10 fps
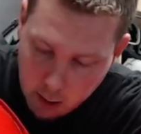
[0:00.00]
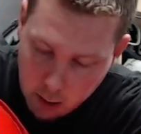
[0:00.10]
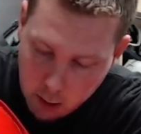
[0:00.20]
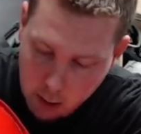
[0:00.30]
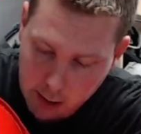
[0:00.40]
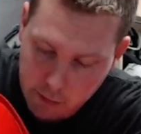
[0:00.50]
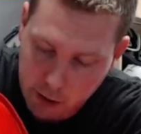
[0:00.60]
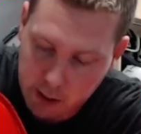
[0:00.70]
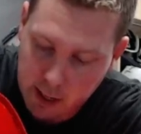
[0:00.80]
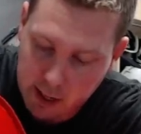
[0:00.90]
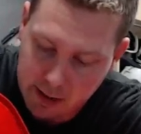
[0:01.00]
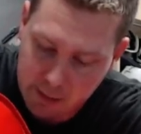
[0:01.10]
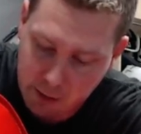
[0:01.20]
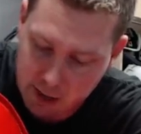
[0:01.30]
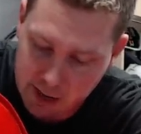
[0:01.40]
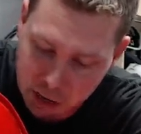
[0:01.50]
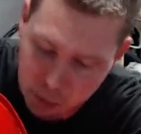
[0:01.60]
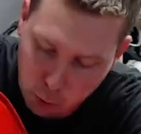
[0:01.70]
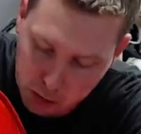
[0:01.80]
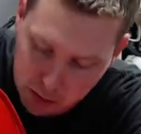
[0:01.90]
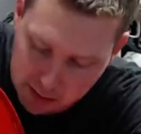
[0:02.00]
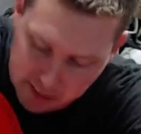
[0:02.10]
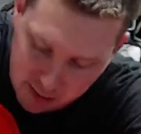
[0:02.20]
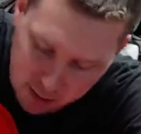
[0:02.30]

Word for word: You have your uh, different connection points right there.